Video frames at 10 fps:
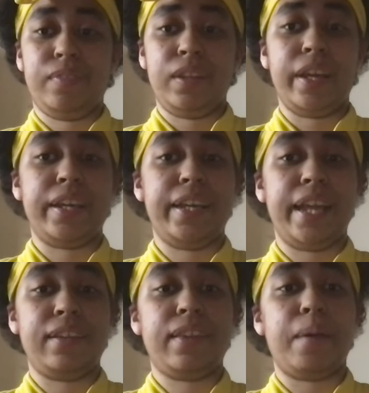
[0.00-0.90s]
Like, it
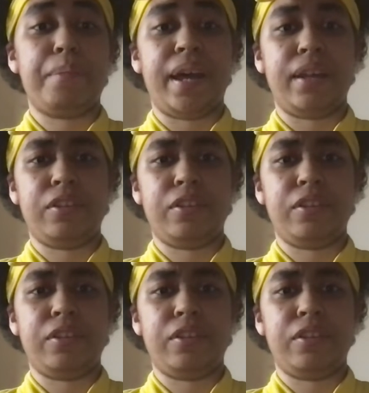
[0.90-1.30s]
gets that bad.